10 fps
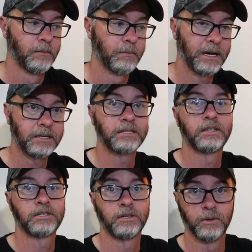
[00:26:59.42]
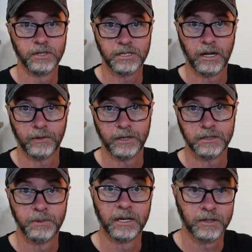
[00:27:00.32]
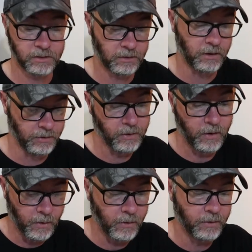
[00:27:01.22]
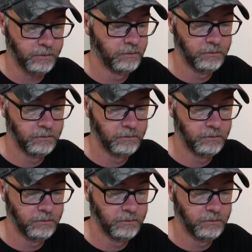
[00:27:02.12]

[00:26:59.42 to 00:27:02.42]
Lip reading: pay attention to who the seller is, because there are